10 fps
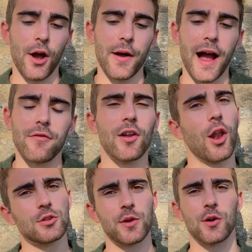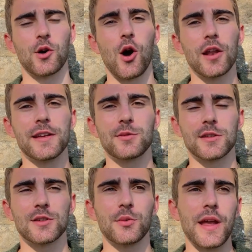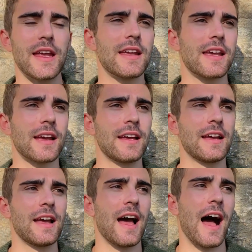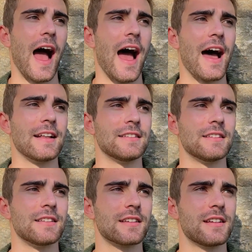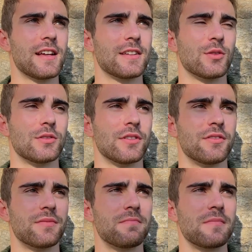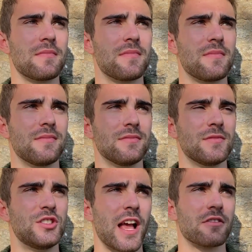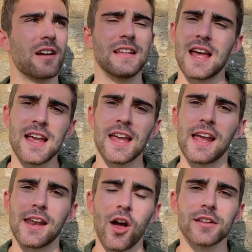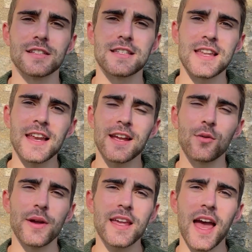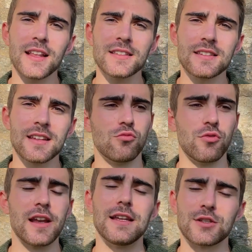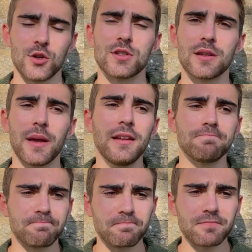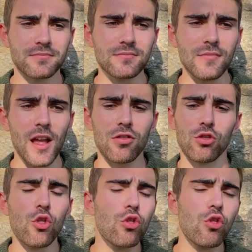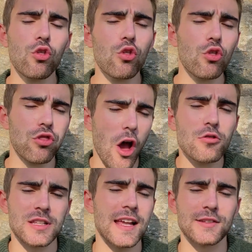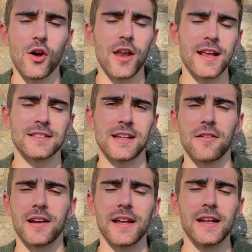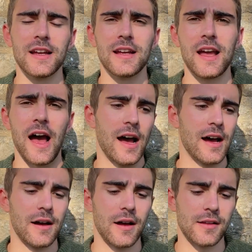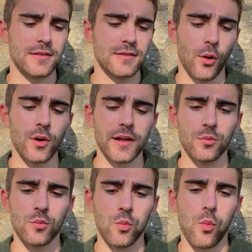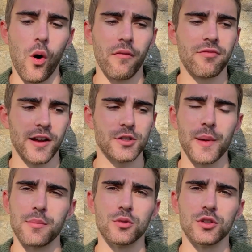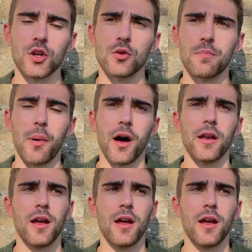going out for lunch with your colleagues once a week, and sort of generally taking it nice and steady at weekends really suited me. Mm, those things aren't necessarily uh, solely what French people do, but